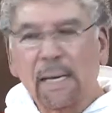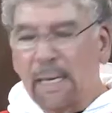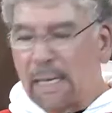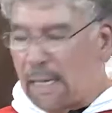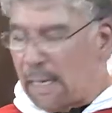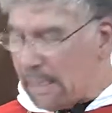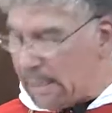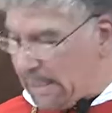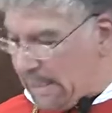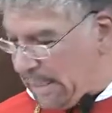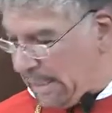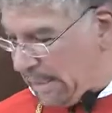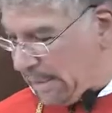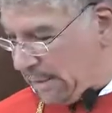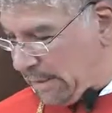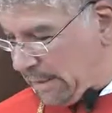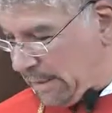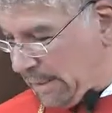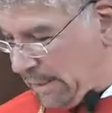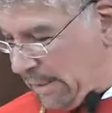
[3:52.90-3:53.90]
God
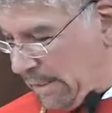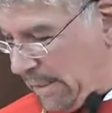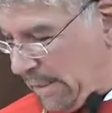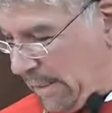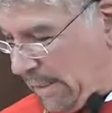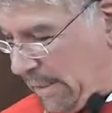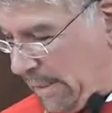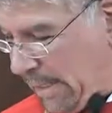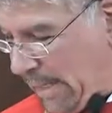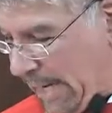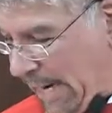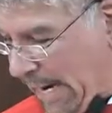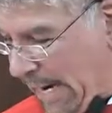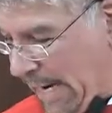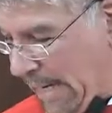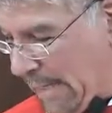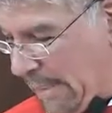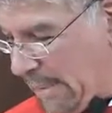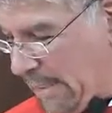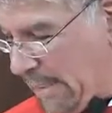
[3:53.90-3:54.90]
needs a
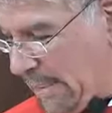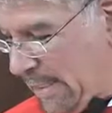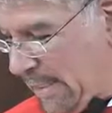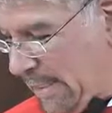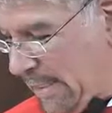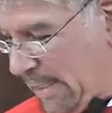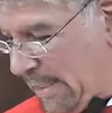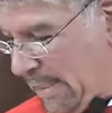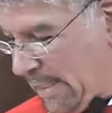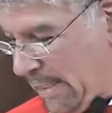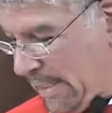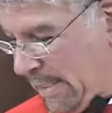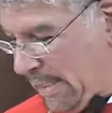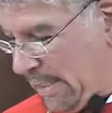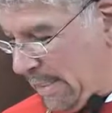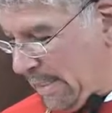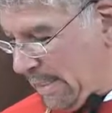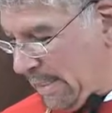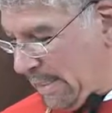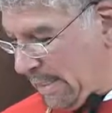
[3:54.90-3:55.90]
hand.
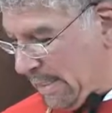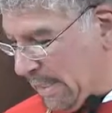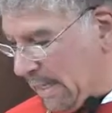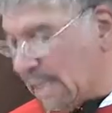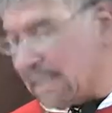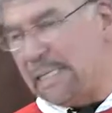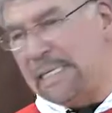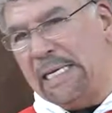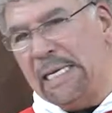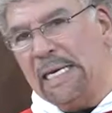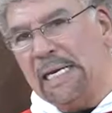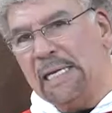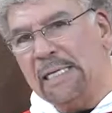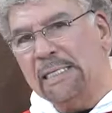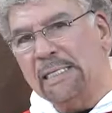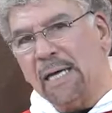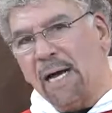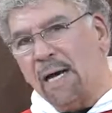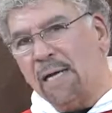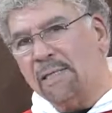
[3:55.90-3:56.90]
God
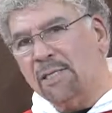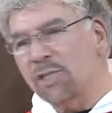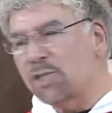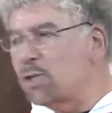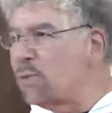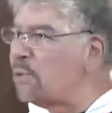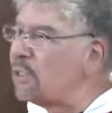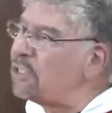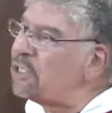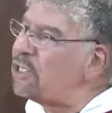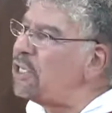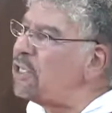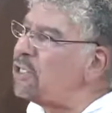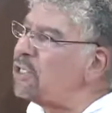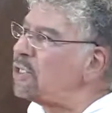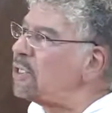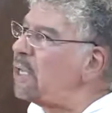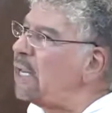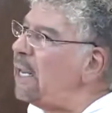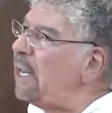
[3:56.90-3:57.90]
needs us to
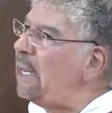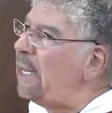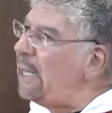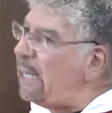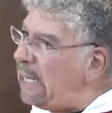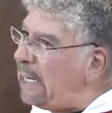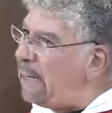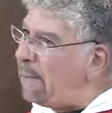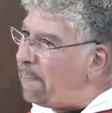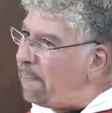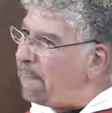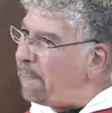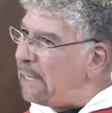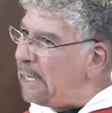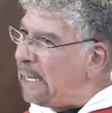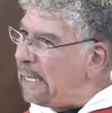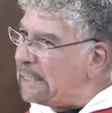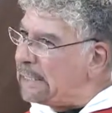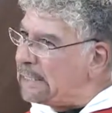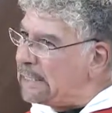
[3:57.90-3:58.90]
assist him,
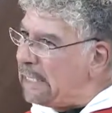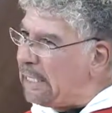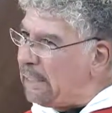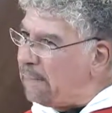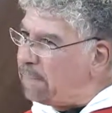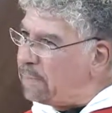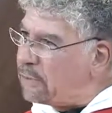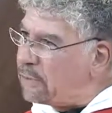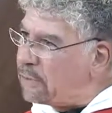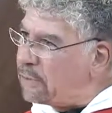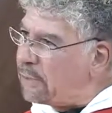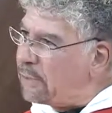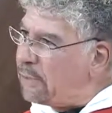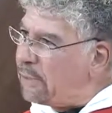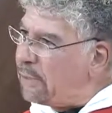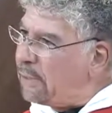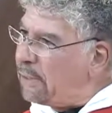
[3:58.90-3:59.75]
it seems.